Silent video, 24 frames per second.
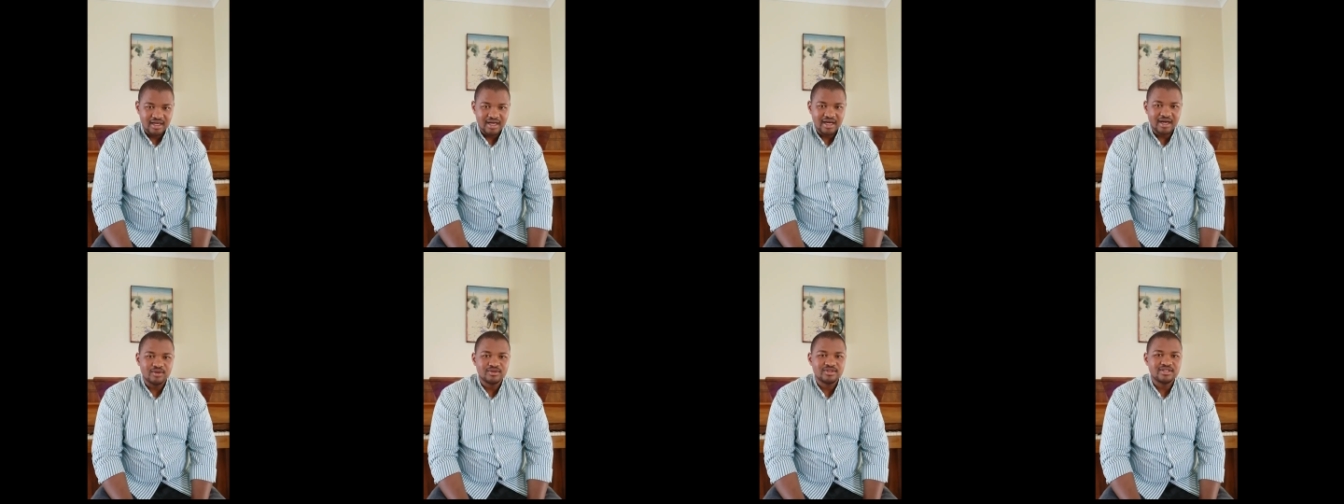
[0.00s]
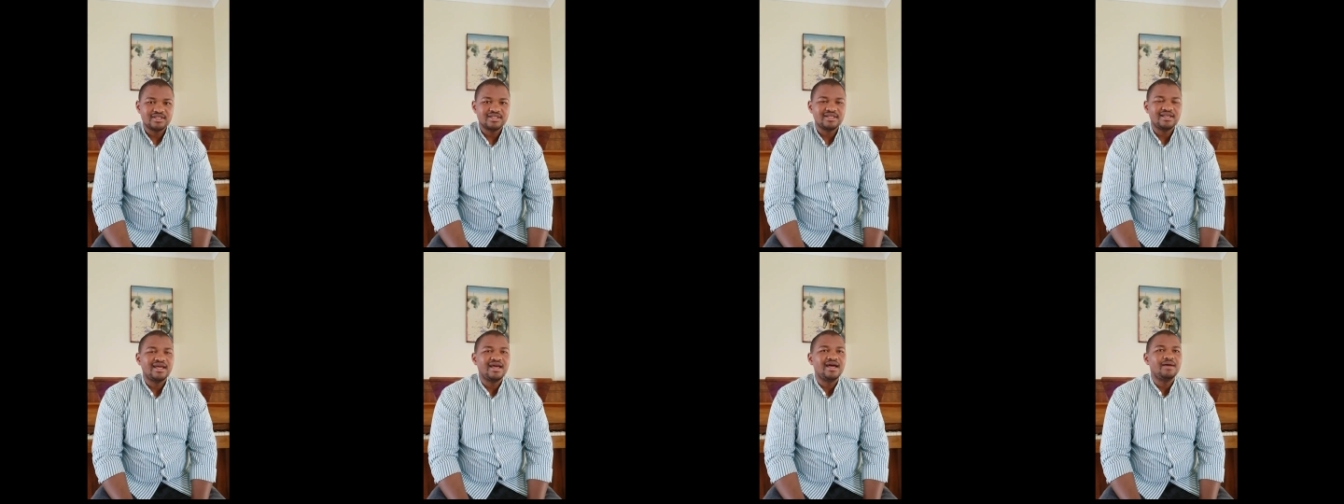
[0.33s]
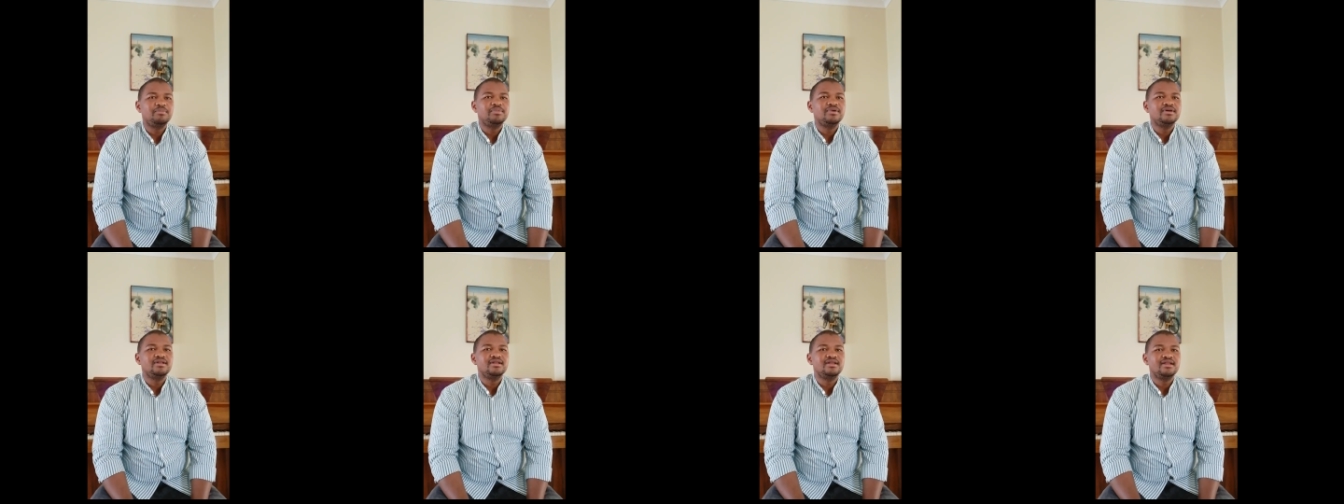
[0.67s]
How did it
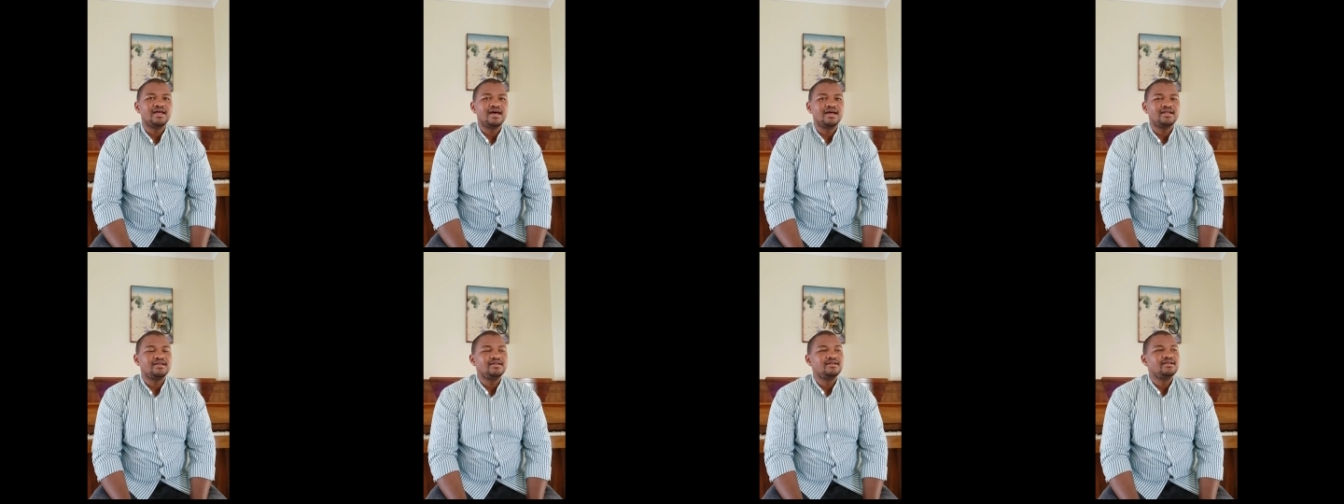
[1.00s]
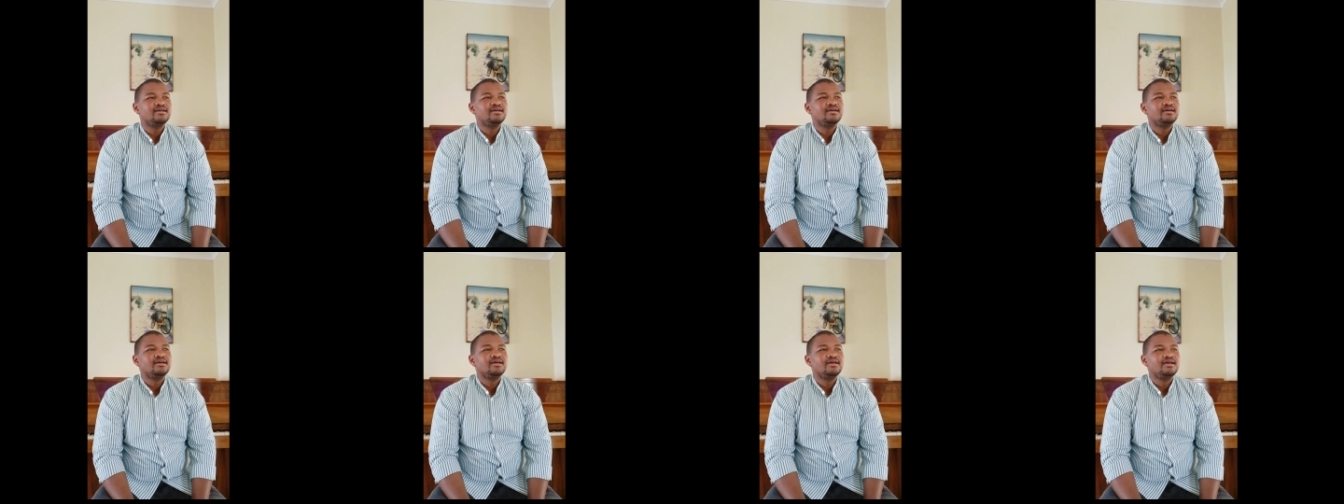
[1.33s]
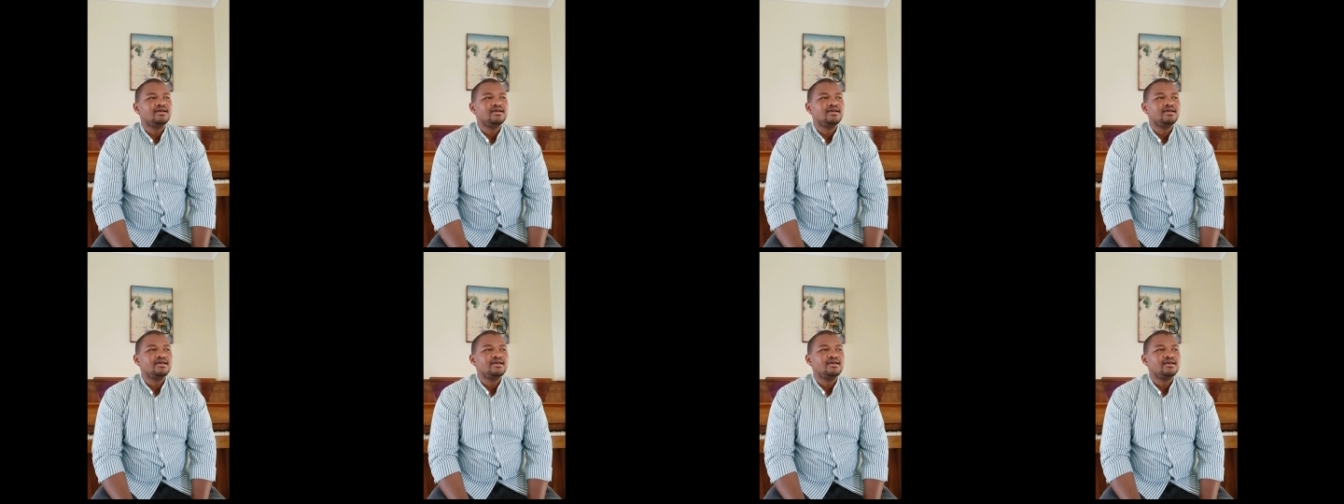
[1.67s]
happen that
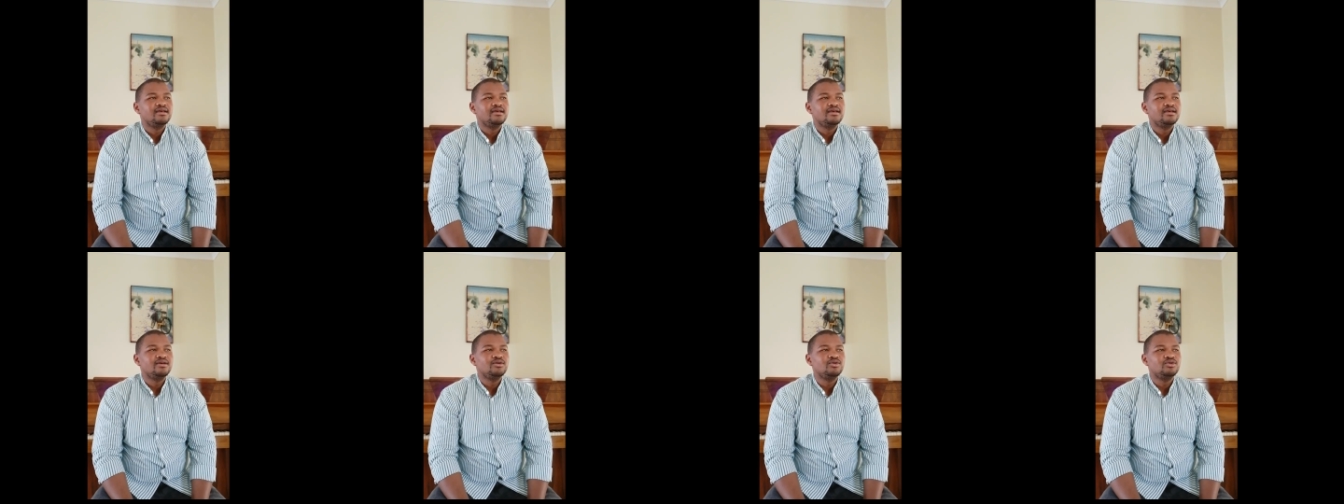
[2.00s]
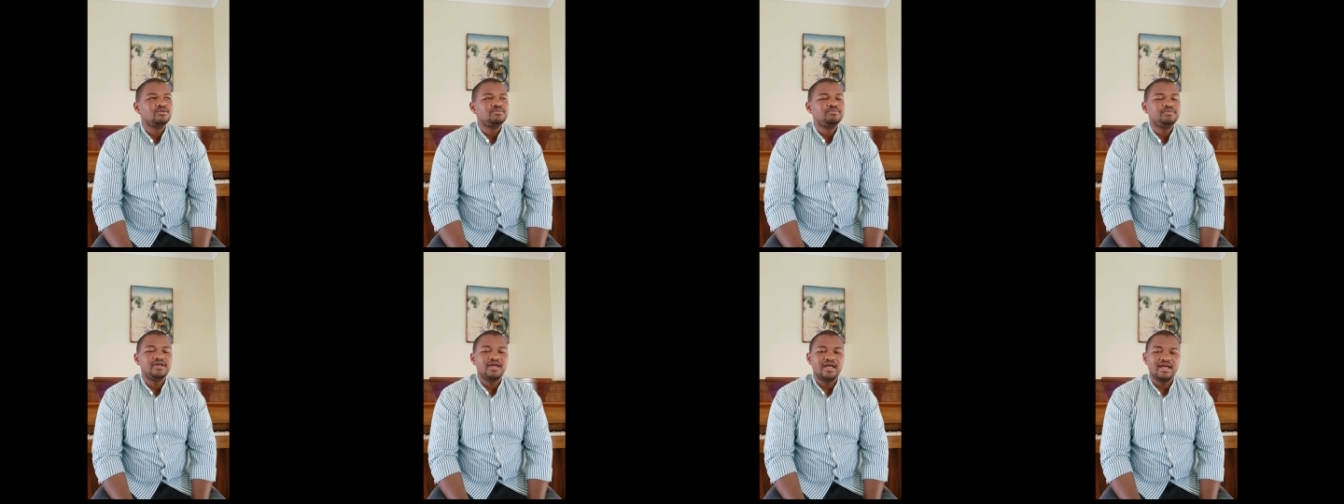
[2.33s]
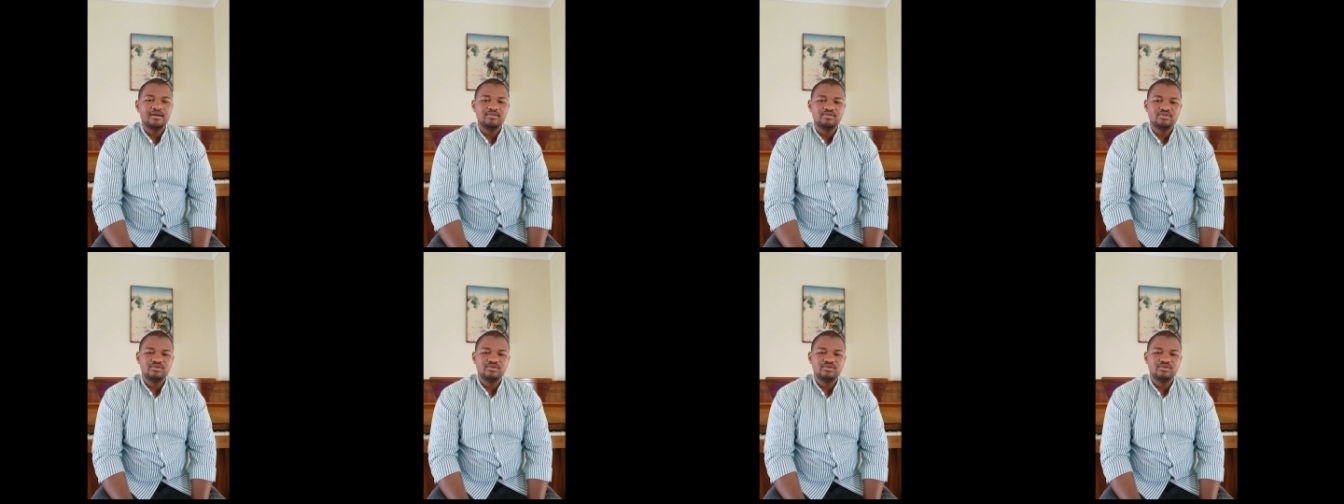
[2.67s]
he would be